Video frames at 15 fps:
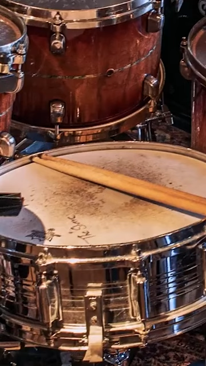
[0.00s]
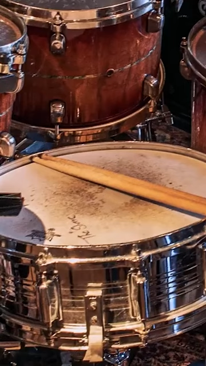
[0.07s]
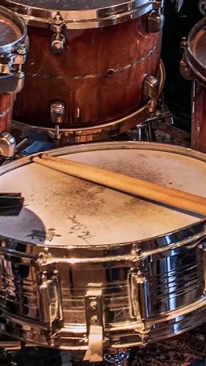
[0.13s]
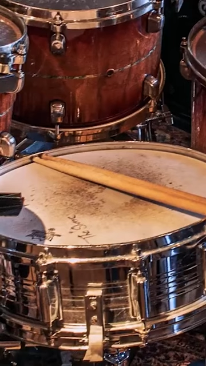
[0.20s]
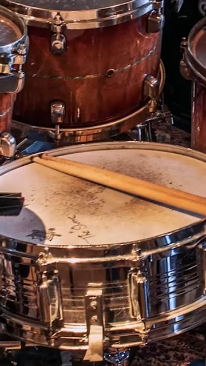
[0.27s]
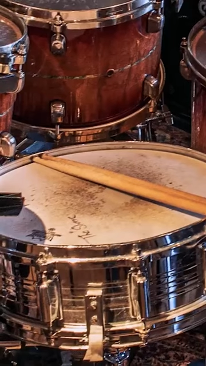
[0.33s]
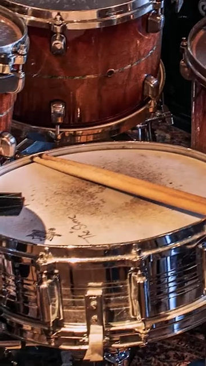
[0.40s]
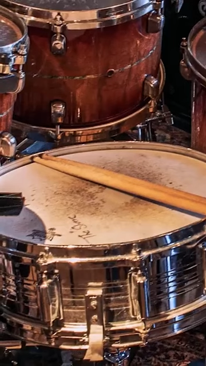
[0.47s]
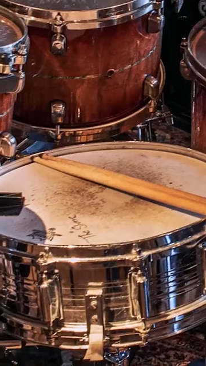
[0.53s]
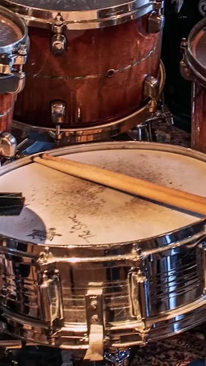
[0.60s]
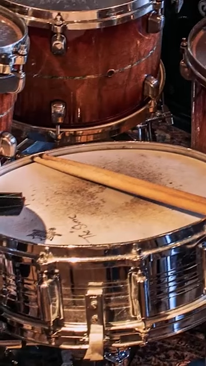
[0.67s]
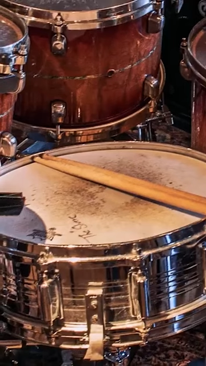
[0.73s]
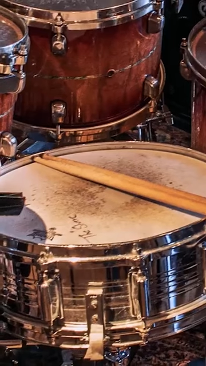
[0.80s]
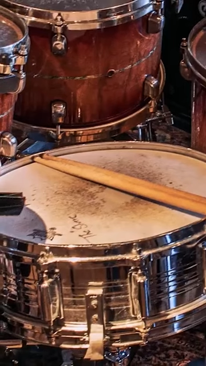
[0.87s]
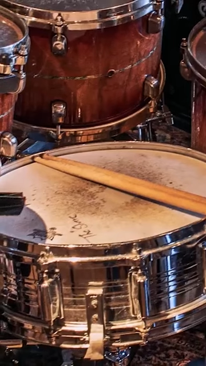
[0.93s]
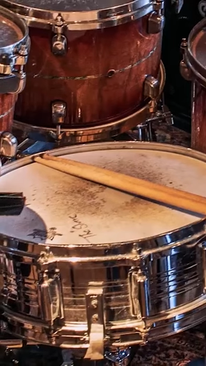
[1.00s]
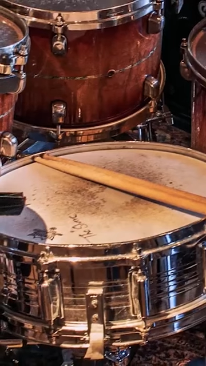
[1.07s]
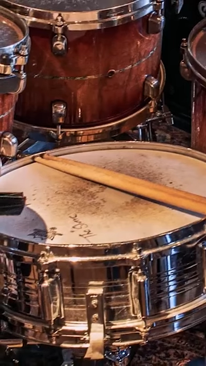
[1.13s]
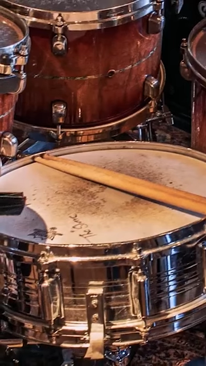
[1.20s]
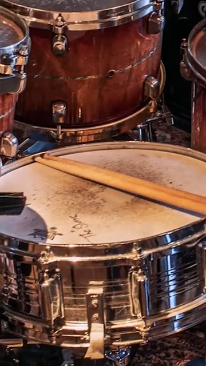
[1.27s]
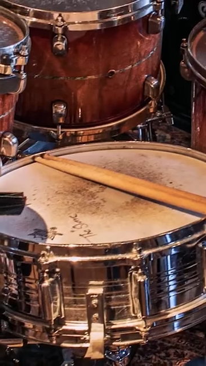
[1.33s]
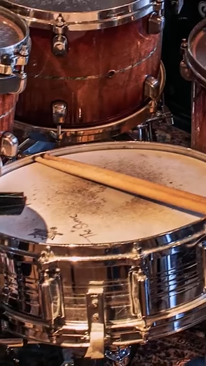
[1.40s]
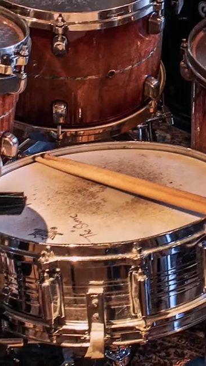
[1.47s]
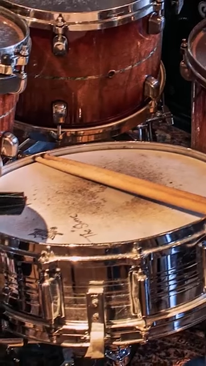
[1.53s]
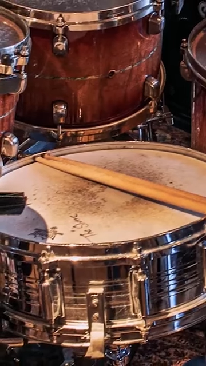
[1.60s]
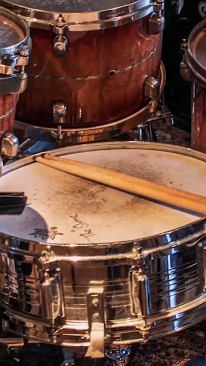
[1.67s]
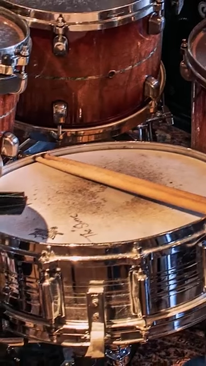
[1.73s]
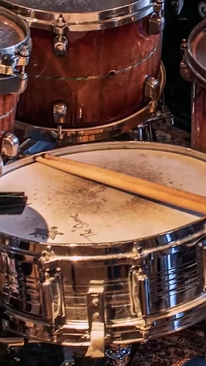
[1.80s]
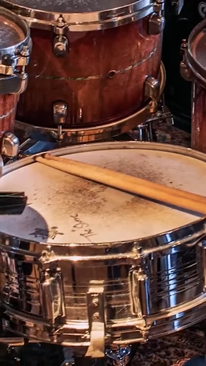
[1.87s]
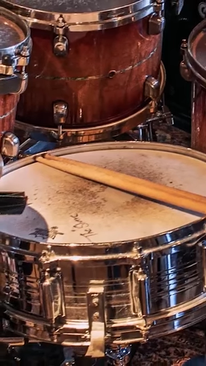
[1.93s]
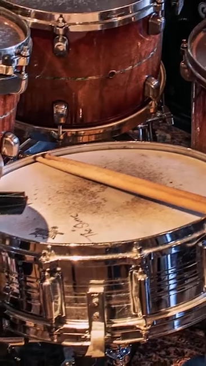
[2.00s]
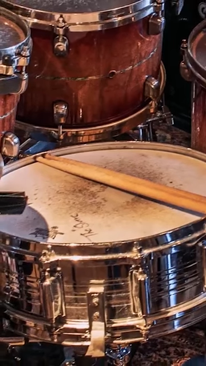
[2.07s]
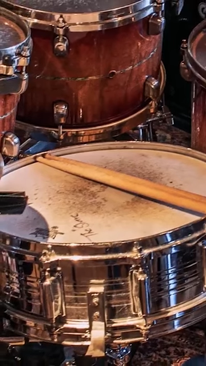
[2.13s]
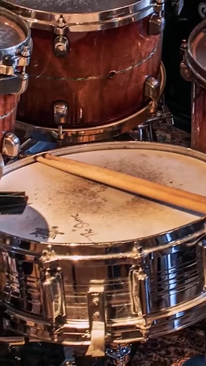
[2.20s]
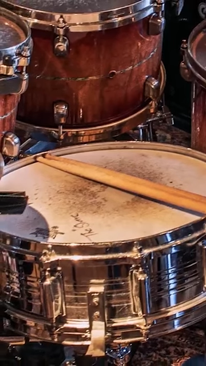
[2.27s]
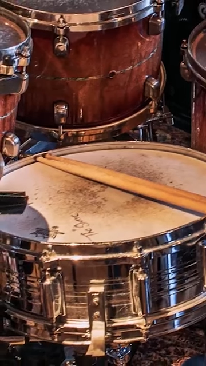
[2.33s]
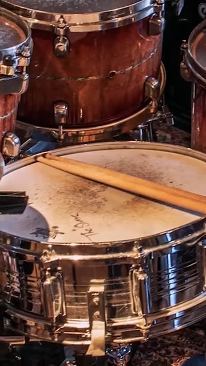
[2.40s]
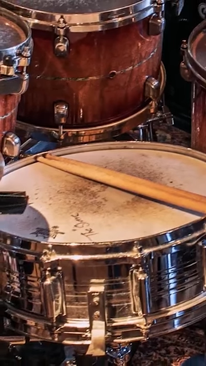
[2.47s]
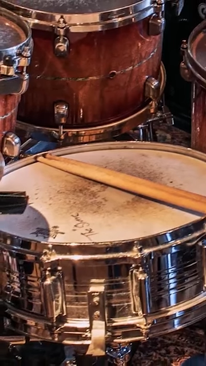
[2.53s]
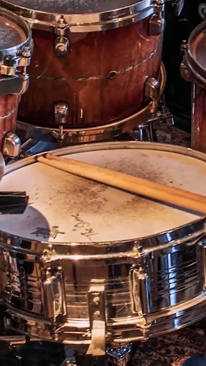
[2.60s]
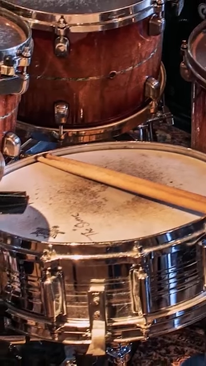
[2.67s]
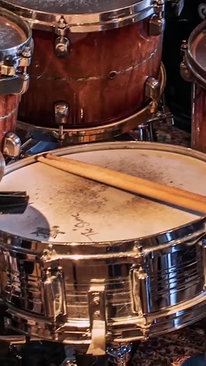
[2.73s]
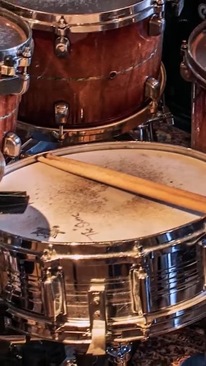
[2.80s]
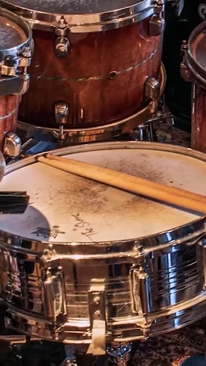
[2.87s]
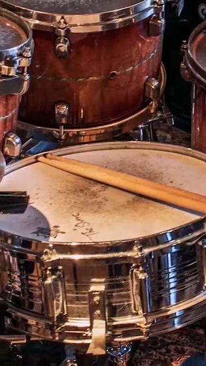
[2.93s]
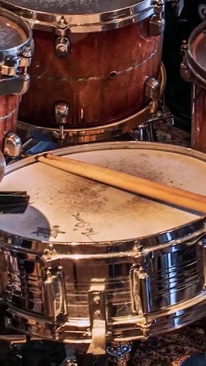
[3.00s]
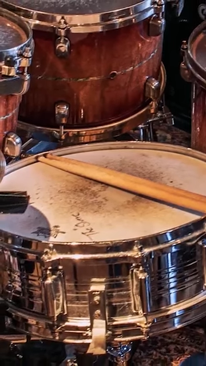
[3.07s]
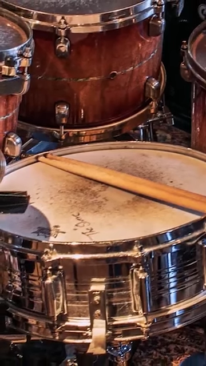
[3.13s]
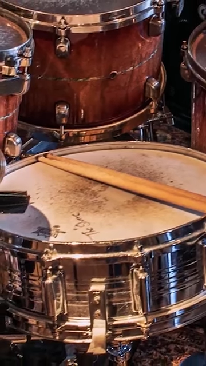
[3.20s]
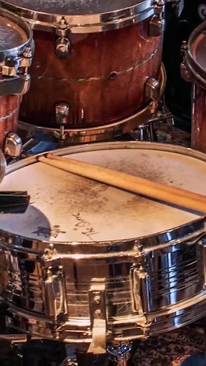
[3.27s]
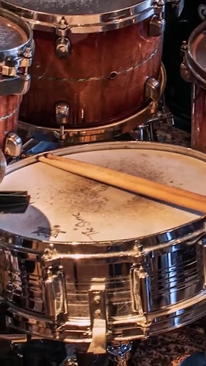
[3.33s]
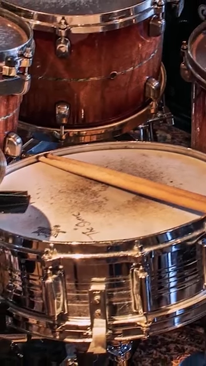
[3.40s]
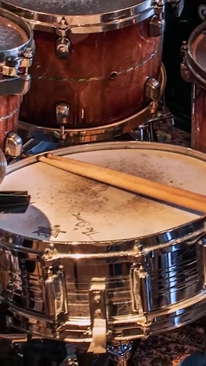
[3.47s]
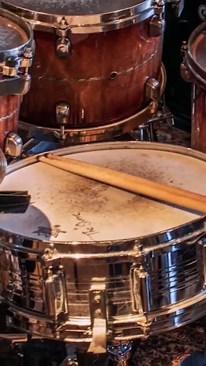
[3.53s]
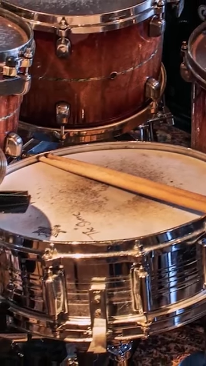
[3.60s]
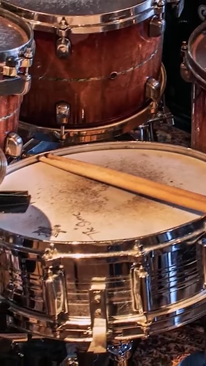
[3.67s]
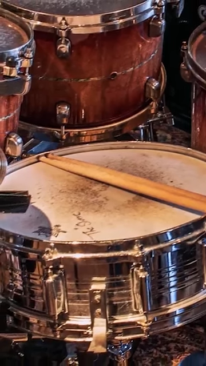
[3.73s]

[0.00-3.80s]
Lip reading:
Nobody's mouth can be seen.